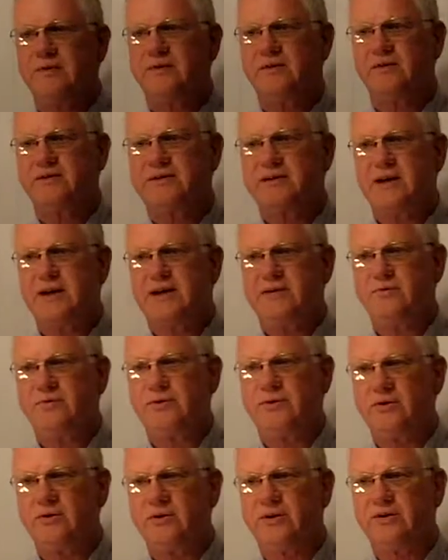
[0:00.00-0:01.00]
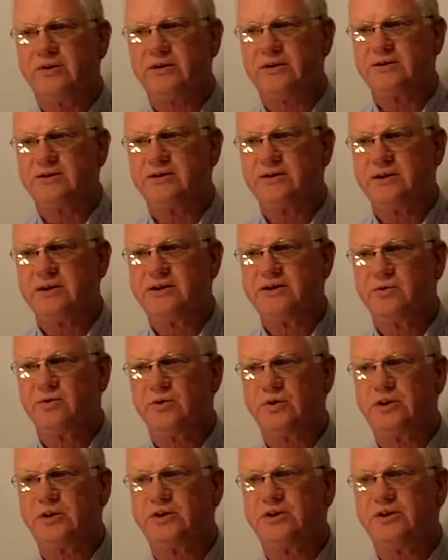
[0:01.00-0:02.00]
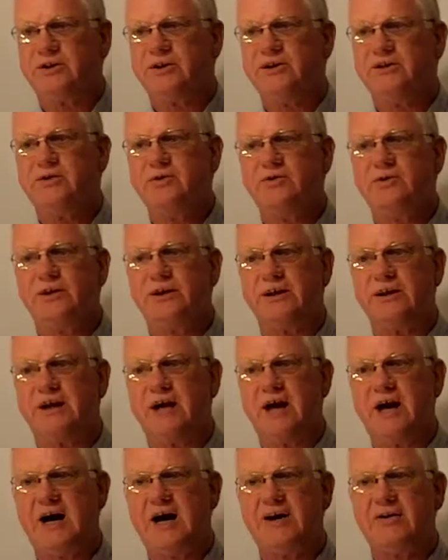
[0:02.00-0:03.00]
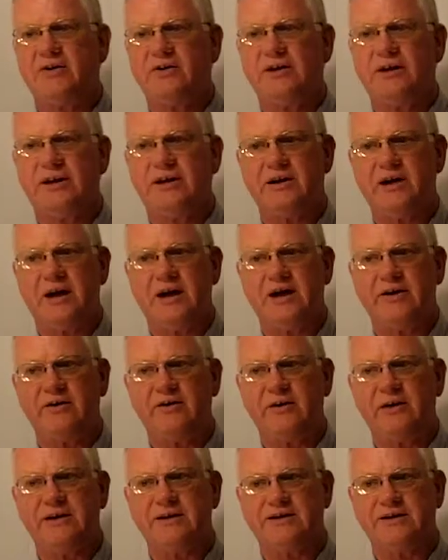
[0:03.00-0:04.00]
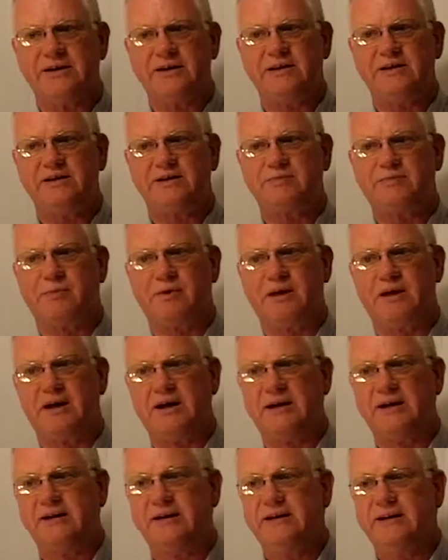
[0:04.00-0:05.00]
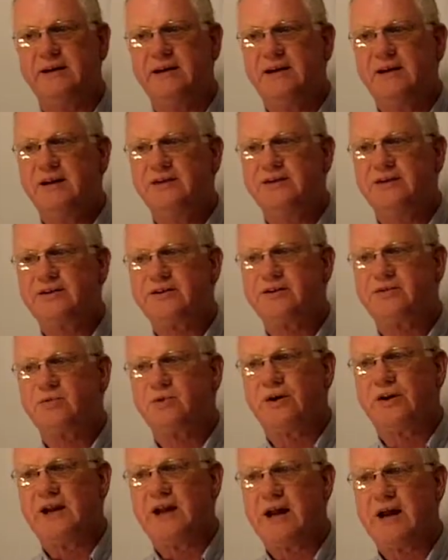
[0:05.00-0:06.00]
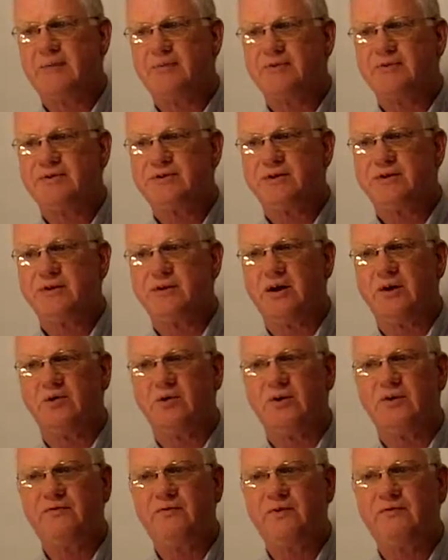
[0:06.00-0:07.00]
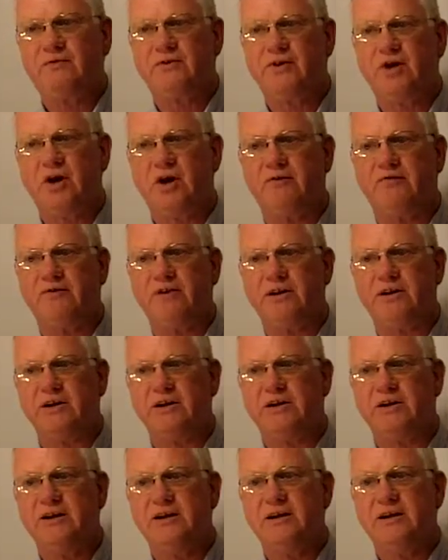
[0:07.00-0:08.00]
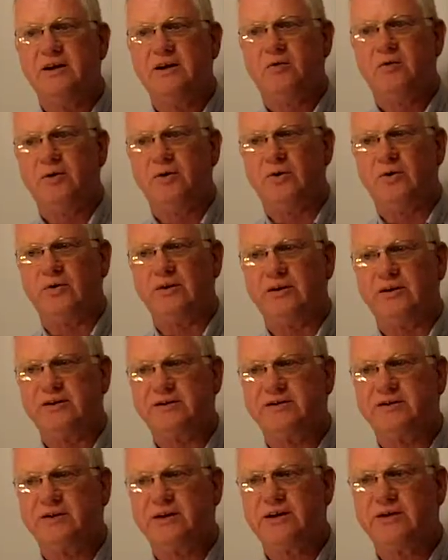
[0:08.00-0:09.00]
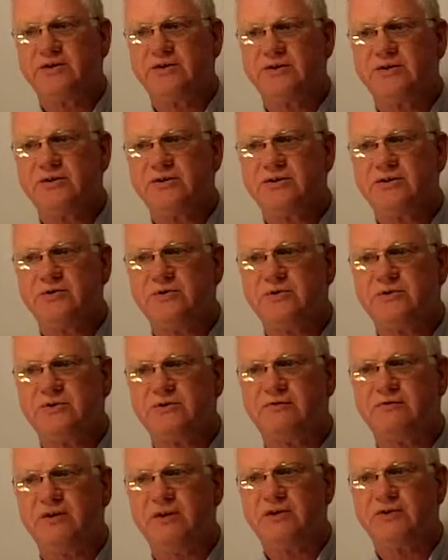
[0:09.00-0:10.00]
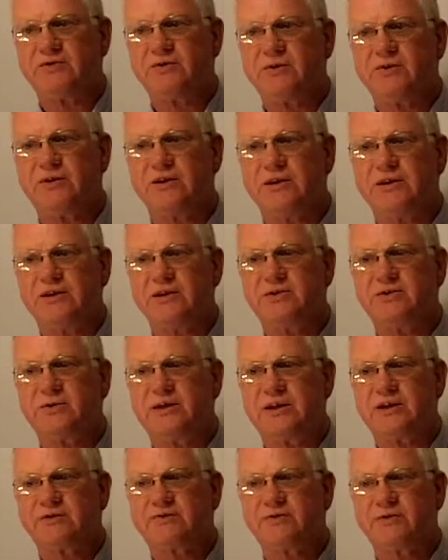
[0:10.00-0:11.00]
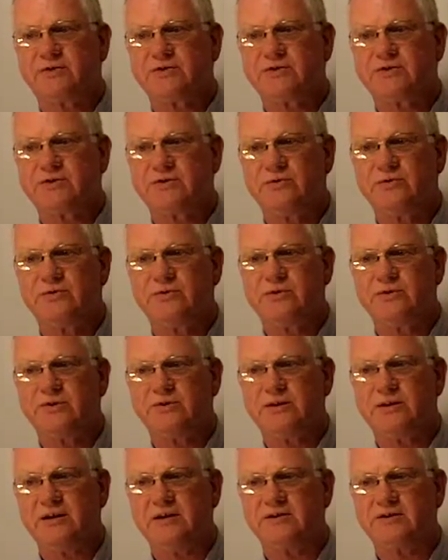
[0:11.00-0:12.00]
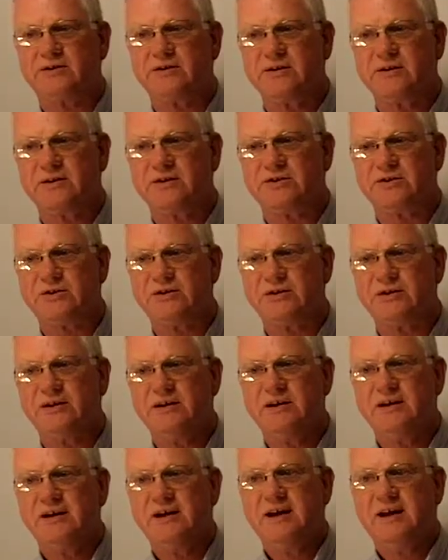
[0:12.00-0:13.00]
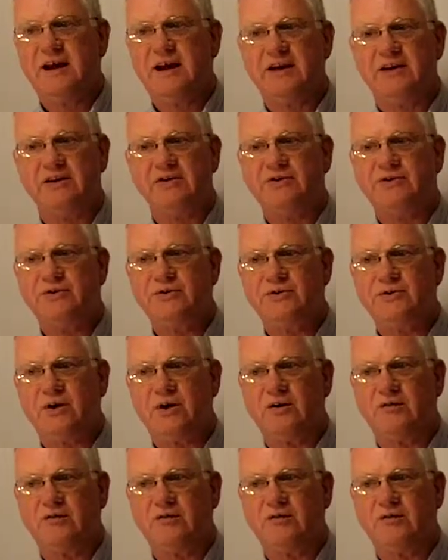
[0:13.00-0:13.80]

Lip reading: The side with only the insulation will continue to get hotter and hotter as heat is applied. This is what happens in the roof of an RV. When only insulation is used, eventually the heat transfers through to the insulation and into your